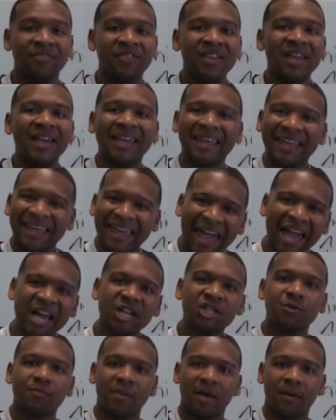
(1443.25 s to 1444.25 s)
the
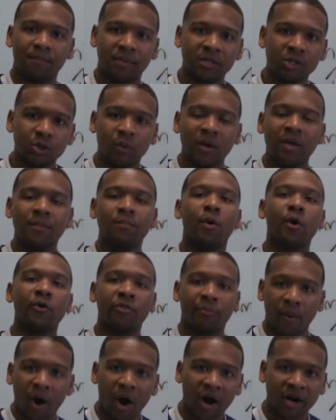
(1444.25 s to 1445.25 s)
engagement between
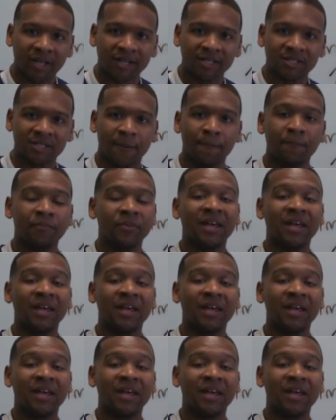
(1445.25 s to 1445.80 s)
both parties.